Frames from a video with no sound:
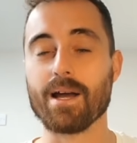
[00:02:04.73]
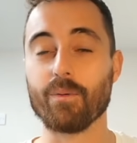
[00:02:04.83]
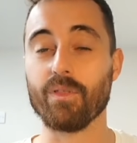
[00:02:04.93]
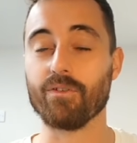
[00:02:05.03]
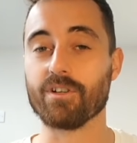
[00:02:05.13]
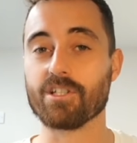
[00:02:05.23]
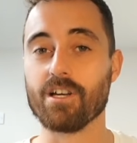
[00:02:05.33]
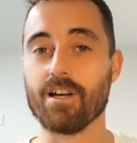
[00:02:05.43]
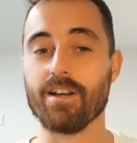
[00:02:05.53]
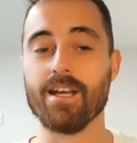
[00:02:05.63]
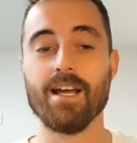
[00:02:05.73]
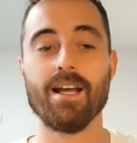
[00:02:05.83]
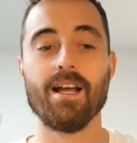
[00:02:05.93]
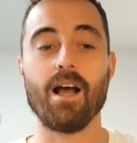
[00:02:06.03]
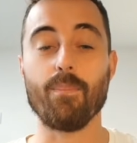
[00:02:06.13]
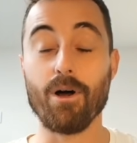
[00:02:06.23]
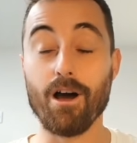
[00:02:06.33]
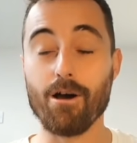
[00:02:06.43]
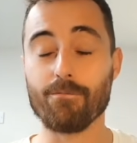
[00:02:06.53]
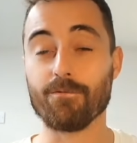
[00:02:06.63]
with a return,
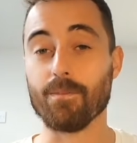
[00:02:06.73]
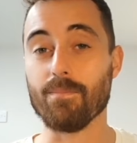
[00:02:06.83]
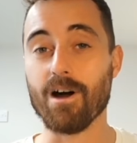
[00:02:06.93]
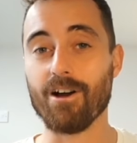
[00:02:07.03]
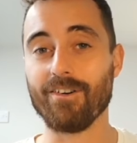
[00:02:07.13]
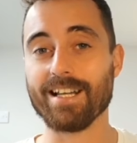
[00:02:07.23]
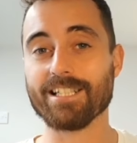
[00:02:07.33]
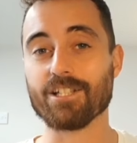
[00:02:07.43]
apart from Mahrez.